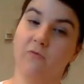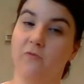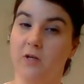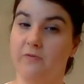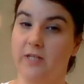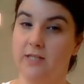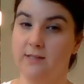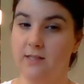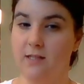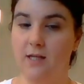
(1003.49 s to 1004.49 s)
Very
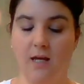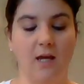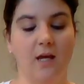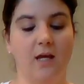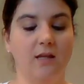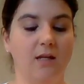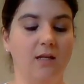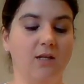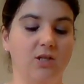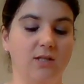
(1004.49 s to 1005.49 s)
fancy. And then
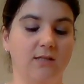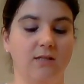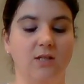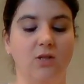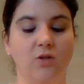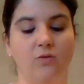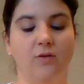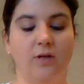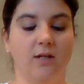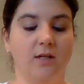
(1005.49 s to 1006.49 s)
you
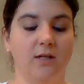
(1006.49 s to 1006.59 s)
or